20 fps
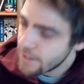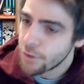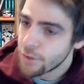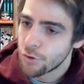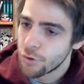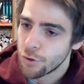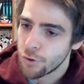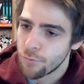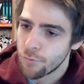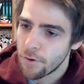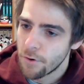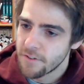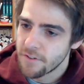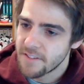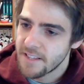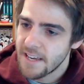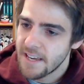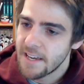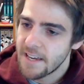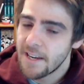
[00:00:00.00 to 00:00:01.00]
and 2 rows
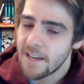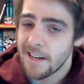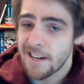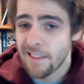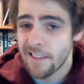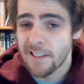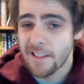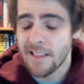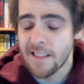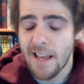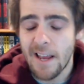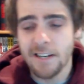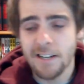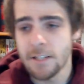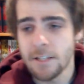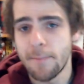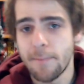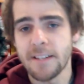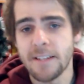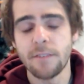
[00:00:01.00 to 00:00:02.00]
there. And I think that
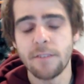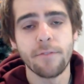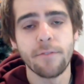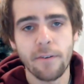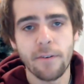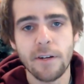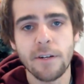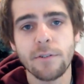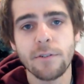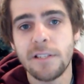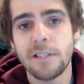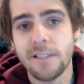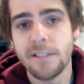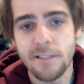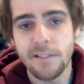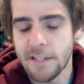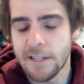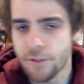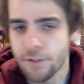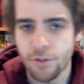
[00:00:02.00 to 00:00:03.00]
actually makes a very good
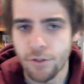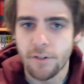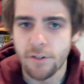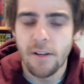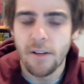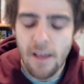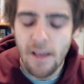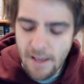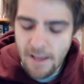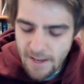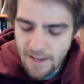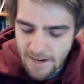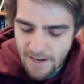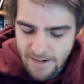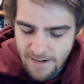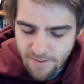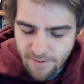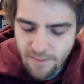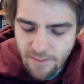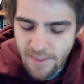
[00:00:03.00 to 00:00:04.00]
distinction
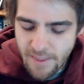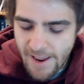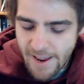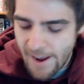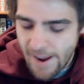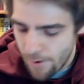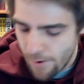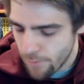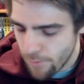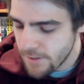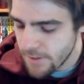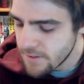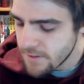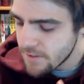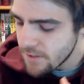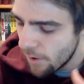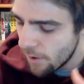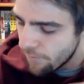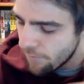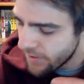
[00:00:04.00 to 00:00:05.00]
in the
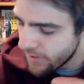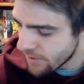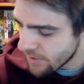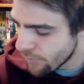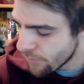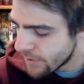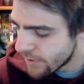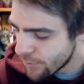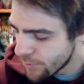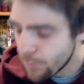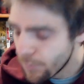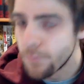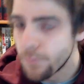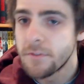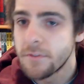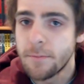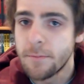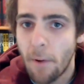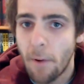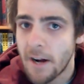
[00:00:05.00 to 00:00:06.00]
eras of this original
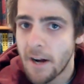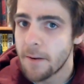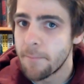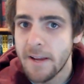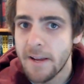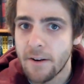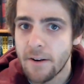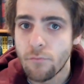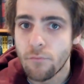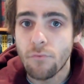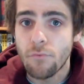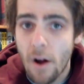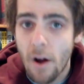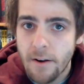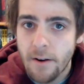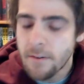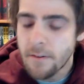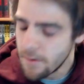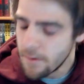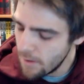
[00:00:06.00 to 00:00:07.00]
Spider-Man
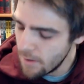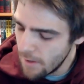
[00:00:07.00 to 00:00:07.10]
run.